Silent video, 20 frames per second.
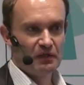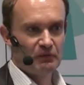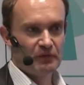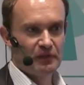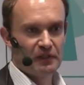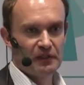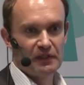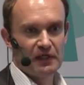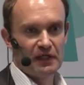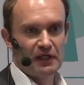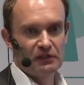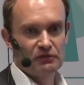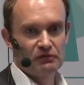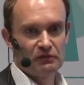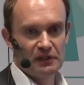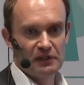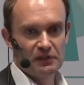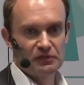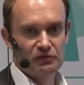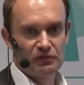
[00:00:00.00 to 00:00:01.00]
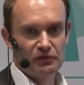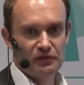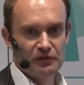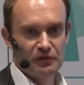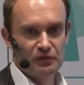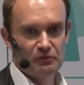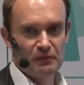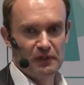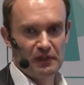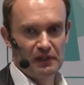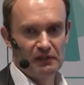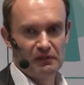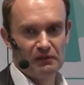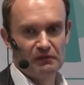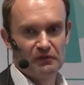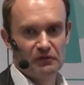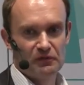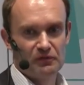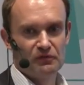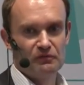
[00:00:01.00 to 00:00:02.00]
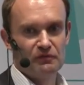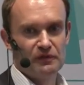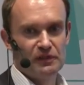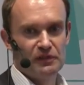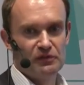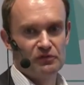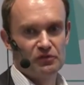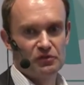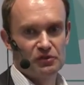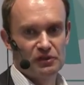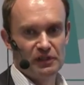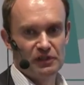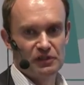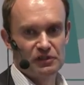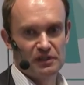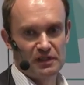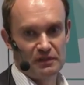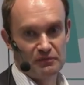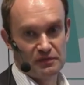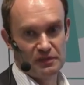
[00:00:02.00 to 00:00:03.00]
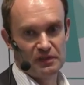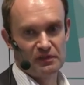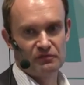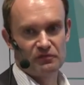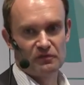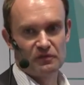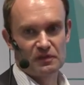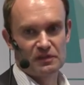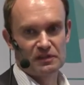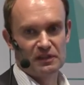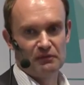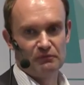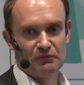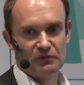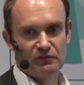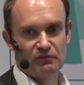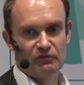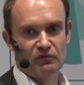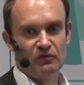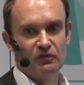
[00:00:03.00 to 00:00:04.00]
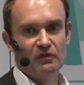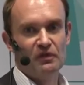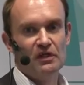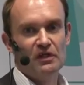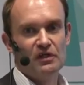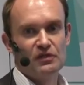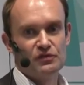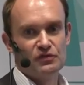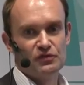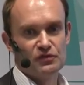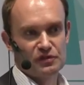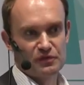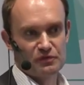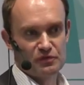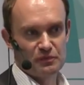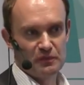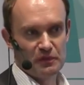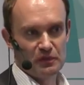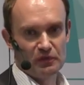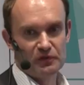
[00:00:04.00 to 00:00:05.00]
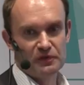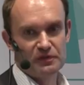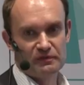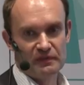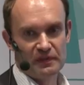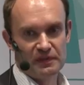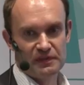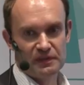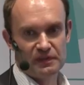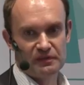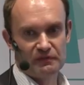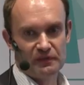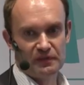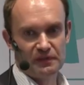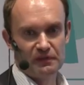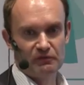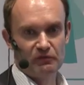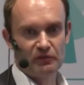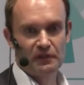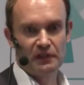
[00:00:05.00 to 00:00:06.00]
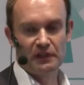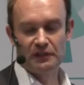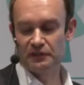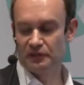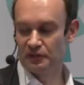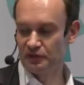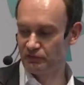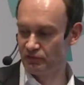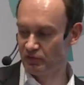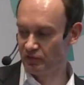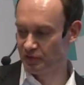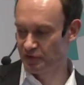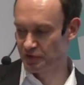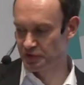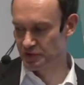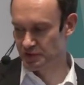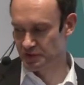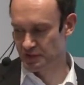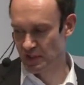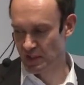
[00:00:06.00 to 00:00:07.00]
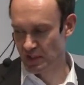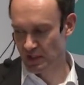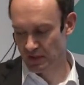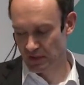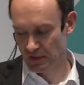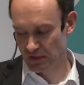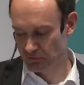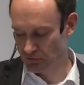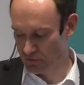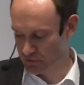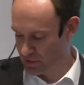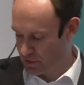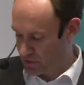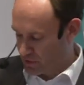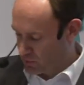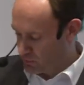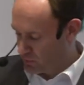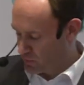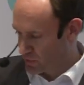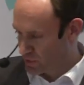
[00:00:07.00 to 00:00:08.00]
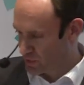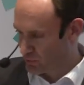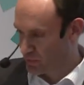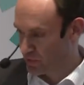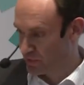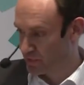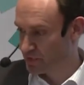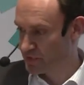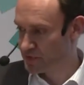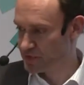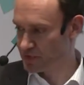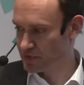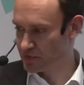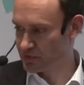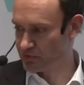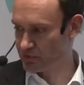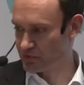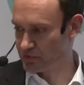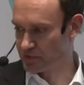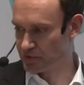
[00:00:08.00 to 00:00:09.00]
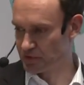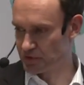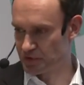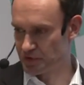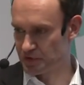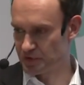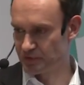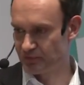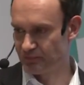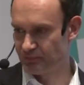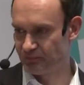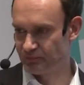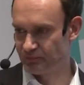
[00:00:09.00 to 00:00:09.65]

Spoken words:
We can argue later on in the panel, do we need to change something, for example, for systems beyond 2020? What are the advantages and what are the possible disadvantages?